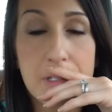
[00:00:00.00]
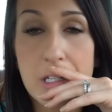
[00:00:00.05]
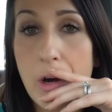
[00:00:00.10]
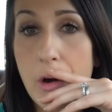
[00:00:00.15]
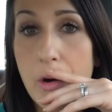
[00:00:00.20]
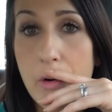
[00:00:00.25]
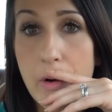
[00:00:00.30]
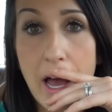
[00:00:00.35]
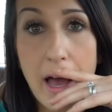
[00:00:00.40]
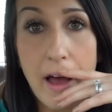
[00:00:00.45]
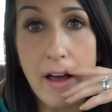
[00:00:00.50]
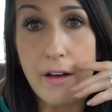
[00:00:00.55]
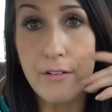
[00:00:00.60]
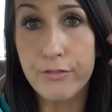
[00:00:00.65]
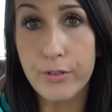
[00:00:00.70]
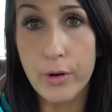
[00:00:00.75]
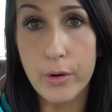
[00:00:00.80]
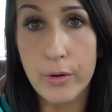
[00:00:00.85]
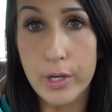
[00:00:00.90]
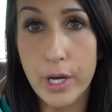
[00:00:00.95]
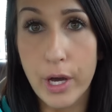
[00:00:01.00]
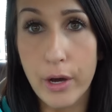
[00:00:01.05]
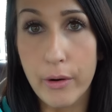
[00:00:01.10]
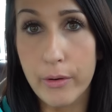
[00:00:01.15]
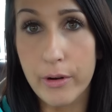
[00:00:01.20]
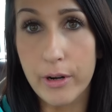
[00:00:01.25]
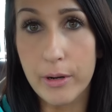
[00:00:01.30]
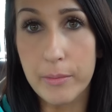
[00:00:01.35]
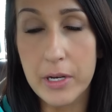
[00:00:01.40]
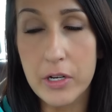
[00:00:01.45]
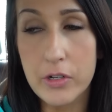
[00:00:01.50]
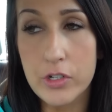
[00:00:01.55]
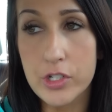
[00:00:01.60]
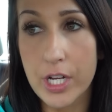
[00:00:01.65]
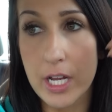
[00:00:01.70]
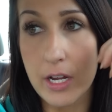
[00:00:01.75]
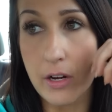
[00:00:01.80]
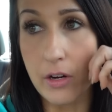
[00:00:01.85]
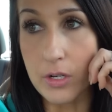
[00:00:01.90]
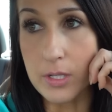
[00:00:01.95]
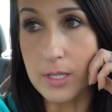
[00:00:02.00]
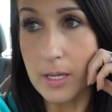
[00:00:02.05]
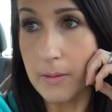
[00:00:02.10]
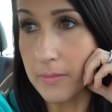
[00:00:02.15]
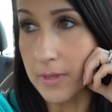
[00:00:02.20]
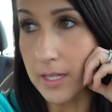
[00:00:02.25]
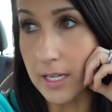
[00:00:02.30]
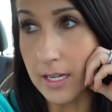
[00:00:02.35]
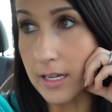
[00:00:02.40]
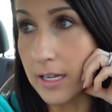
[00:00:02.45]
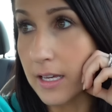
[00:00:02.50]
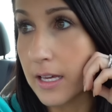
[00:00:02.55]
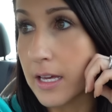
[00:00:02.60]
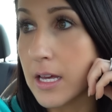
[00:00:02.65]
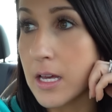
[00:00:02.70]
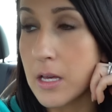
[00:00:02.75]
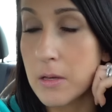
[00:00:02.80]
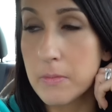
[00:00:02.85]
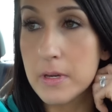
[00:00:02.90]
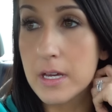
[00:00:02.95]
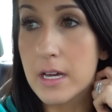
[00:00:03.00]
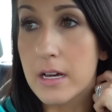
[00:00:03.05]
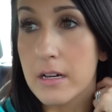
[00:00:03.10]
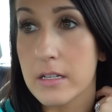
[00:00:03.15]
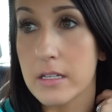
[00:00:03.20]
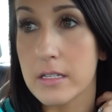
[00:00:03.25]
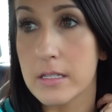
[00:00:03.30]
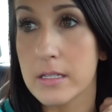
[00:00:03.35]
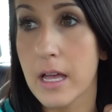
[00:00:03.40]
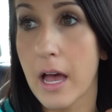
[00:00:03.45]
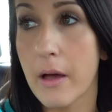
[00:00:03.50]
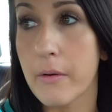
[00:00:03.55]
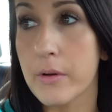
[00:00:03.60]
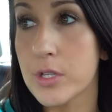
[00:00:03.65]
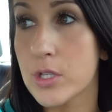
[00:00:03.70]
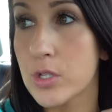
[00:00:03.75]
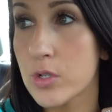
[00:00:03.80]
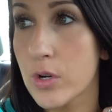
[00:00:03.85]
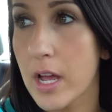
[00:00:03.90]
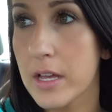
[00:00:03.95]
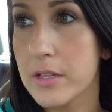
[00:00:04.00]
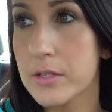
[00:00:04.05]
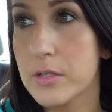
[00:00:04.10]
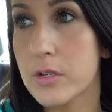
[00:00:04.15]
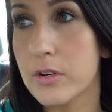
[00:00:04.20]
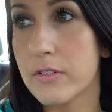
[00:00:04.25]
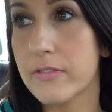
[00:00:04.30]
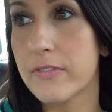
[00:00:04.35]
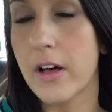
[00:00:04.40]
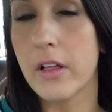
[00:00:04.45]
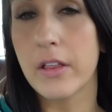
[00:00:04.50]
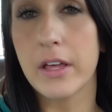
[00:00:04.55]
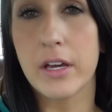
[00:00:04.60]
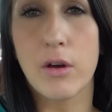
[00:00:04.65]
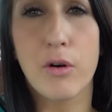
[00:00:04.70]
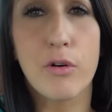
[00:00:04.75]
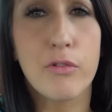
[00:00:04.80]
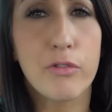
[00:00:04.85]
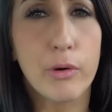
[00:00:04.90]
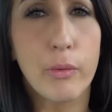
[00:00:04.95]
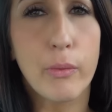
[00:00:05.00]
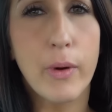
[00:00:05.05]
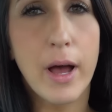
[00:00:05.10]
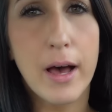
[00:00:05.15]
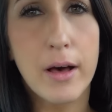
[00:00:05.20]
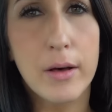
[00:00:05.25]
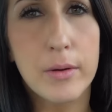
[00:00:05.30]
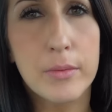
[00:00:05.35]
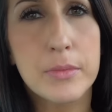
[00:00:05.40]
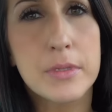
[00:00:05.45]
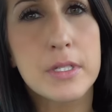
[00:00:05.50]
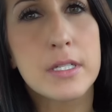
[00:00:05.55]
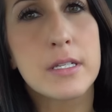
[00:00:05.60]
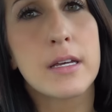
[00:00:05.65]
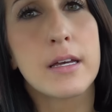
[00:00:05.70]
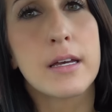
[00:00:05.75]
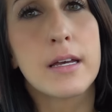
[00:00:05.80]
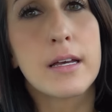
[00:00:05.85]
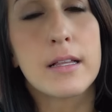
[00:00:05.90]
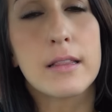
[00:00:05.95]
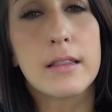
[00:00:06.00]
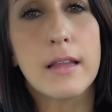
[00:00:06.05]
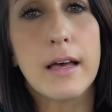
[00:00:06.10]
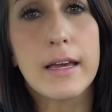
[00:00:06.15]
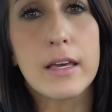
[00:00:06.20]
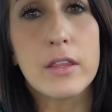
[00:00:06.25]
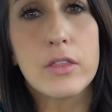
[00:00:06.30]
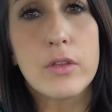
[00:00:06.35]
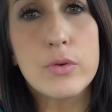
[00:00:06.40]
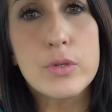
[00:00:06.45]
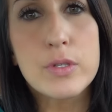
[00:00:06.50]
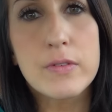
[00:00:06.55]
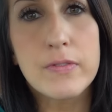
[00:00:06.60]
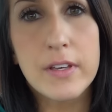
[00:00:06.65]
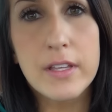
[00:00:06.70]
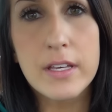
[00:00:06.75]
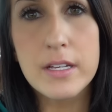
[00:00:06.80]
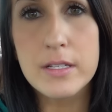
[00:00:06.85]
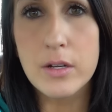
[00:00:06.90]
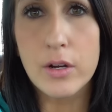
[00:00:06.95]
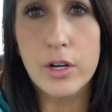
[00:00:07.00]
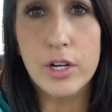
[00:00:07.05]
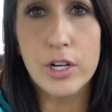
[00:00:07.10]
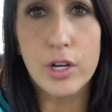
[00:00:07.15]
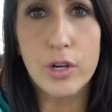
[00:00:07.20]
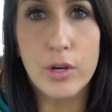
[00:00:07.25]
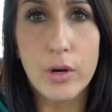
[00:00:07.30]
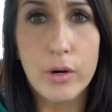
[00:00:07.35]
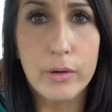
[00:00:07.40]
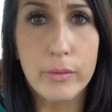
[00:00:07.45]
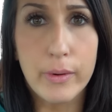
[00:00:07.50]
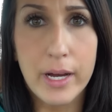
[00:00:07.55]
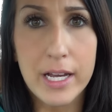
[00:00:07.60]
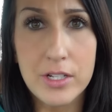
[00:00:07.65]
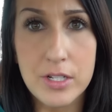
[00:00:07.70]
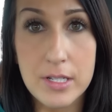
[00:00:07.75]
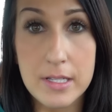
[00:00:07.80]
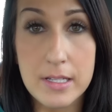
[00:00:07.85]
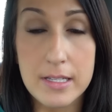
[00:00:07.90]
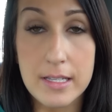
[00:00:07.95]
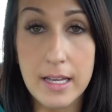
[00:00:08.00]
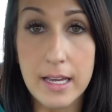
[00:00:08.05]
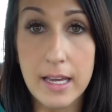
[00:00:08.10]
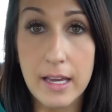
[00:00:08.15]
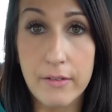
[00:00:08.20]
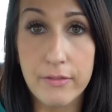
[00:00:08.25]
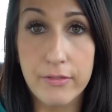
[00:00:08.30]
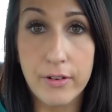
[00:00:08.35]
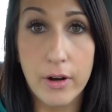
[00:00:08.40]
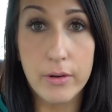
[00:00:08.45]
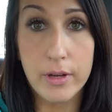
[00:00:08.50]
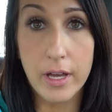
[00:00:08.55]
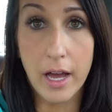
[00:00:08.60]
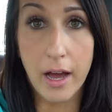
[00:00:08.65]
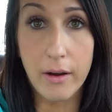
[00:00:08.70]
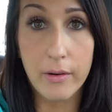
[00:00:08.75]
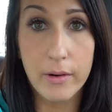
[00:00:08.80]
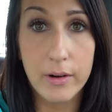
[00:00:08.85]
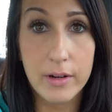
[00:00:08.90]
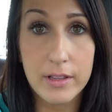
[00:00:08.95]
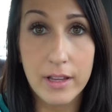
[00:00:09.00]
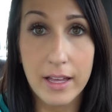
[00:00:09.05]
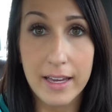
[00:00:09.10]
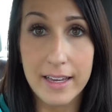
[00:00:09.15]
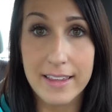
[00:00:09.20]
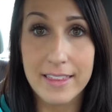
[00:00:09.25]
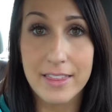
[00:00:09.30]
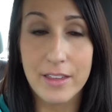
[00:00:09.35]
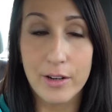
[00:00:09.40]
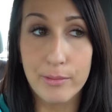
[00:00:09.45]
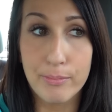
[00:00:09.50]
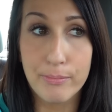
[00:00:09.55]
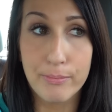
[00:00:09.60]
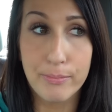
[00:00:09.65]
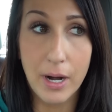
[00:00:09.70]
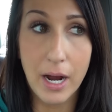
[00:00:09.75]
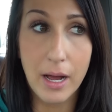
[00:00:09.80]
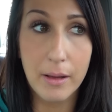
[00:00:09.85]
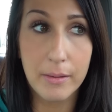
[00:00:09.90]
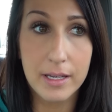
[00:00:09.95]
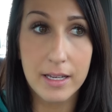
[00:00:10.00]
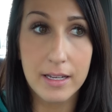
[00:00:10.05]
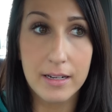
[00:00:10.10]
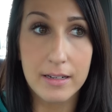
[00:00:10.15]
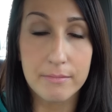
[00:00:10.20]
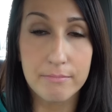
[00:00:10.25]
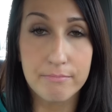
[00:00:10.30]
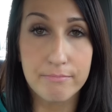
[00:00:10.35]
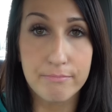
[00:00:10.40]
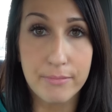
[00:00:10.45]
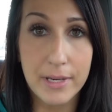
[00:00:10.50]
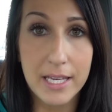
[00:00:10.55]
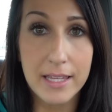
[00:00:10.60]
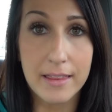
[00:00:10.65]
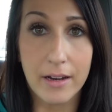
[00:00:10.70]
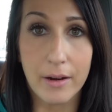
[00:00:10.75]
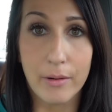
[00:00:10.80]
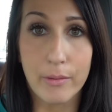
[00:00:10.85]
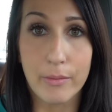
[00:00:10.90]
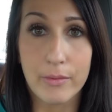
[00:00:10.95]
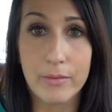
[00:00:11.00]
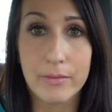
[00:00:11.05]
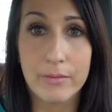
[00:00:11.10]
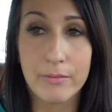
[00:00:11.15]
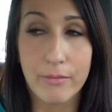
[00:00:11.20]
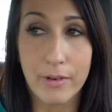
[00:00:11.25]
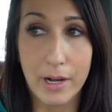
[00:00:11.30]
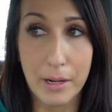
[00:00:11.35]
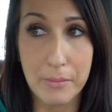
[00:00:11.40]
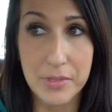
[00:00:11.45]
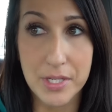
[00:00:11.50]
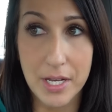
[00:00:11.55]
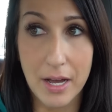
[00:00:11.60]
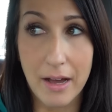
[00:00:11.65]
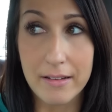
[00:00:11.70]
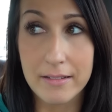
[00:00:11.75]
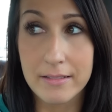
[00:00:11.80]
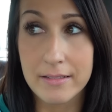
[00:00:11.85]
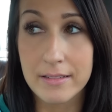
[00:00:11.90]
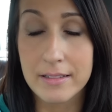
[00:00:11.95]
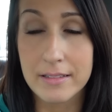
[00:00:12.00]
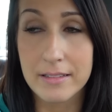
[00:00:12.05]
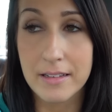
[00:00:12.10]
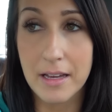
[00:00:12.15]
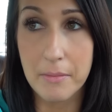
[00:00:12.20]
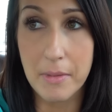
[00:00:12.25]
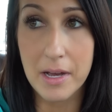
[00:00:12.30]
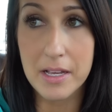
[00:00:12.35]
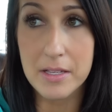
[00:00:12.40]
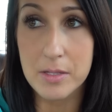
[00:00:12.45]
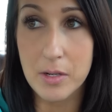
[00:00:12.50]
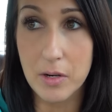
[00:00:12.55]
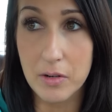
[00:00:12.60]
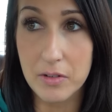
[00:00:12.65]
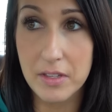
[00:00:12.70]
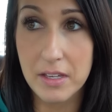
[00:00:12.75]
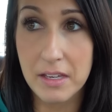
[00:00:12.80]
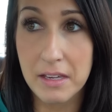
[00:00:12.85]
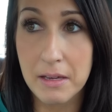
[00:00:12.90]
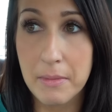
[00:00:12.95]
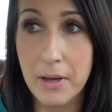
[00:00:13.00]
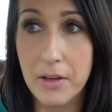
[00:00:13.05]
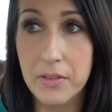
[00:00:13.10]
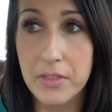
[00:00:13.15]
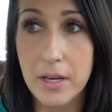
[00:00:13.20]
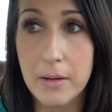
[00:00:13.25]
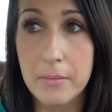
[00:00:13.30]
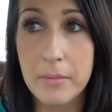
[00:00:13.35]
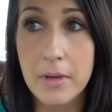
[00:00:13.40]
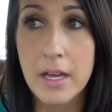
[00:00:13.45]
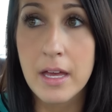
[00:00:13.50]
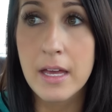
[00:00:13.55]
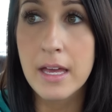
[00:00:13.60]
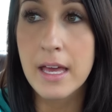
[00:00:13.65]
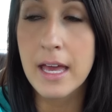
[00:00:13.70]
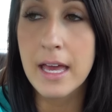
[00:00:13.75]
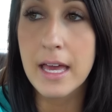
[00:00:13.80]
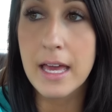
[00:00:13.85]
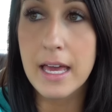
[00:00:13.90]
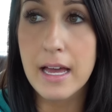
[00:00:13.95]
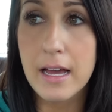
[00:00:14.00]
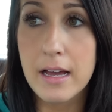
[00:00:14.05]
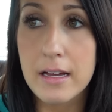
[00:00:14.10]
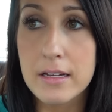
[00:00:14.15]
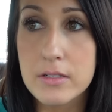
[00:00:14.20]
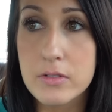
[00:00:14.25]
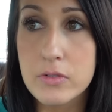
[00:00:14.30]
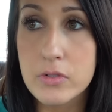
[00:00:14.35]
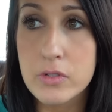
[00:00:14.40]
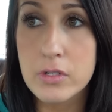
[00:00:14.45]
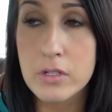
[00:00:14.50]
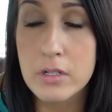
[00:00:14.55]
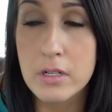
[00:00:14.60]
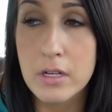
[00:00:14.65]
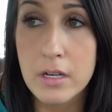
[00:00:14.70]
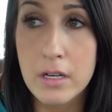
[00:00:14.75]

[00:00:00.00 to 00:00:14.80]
go have froyo or a milkshake or something because I was stressed or felt like overwhelmed, like those feelings aren't gonna go away just because I eat froyo. Like they're probably gonna be there when I'm done. I might start thinking about them, and